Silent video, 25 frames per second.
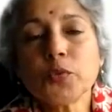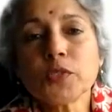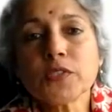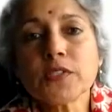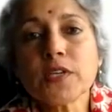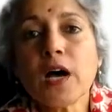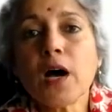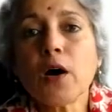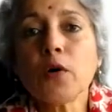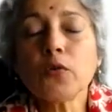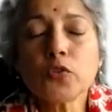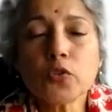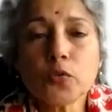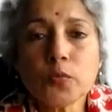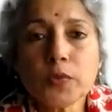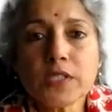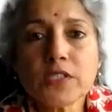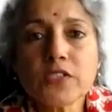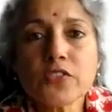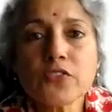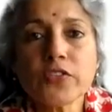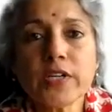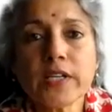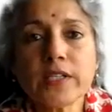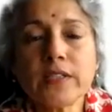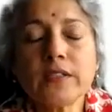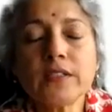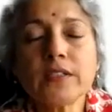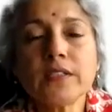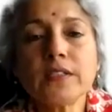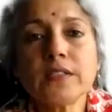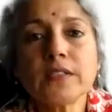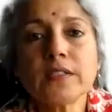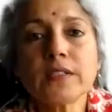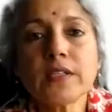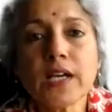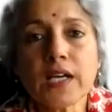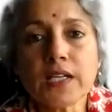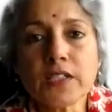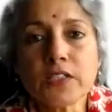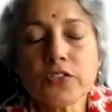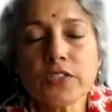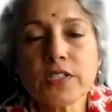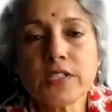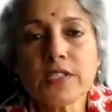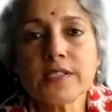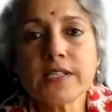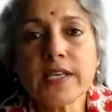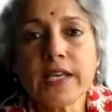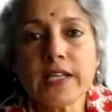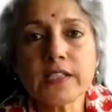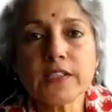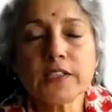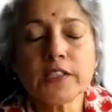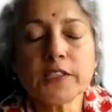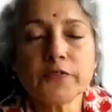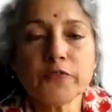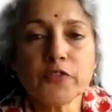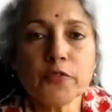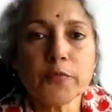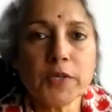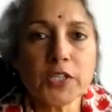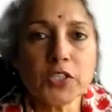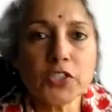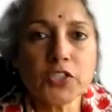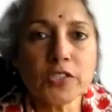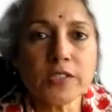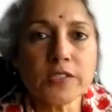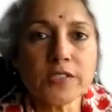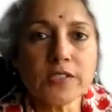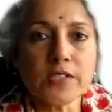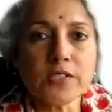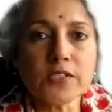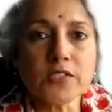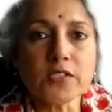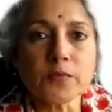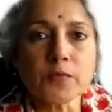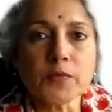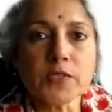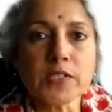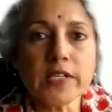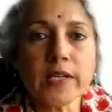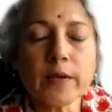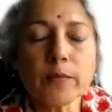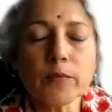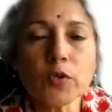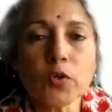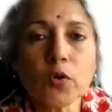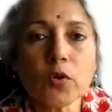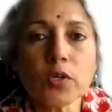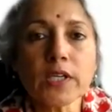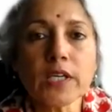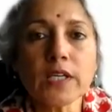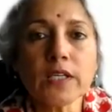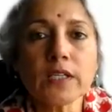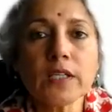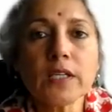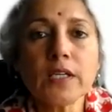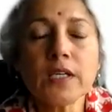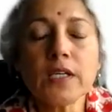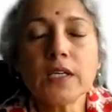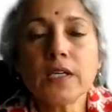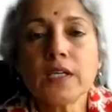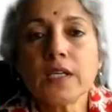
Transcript: was how do we strengthen countries' health information systems? And I'm talking